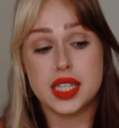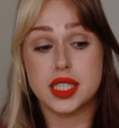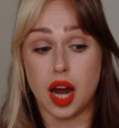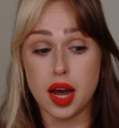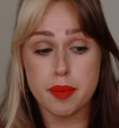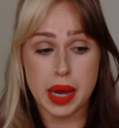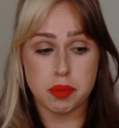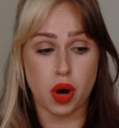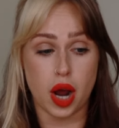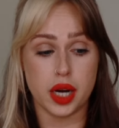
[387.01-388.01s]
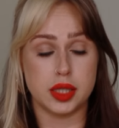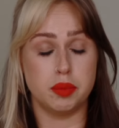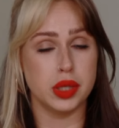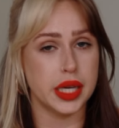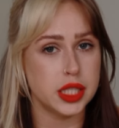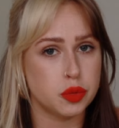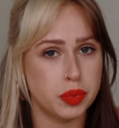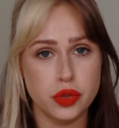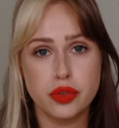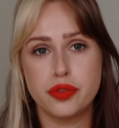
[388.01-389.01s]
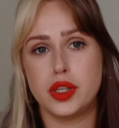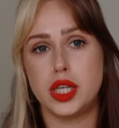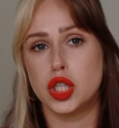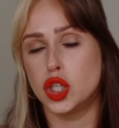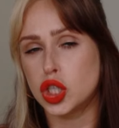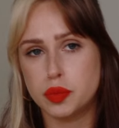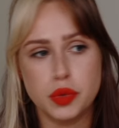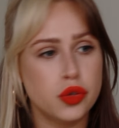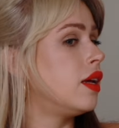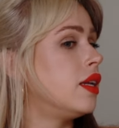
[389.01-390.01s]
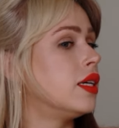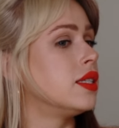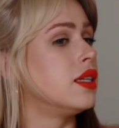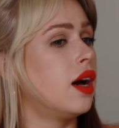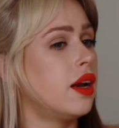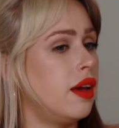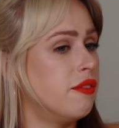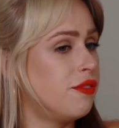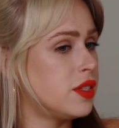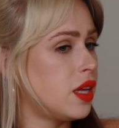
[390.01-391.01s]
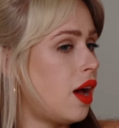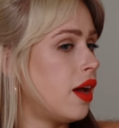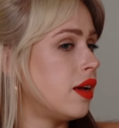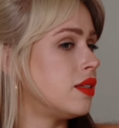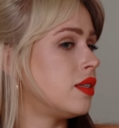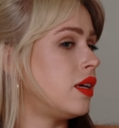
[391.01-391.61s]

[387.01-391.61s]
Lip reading: It's not a bad product. It blends beautifully. It looks beautiful. It does not emphasize.